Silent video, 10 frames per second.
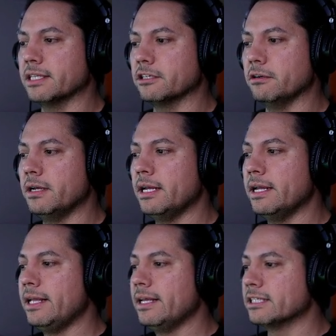So
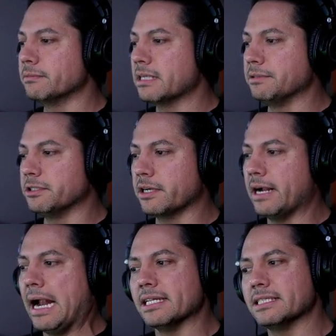sometimes you start
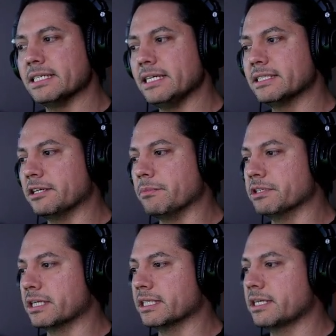adding scenes and your
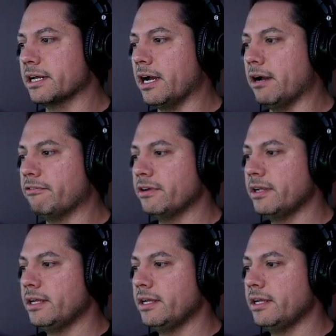music gets cut off.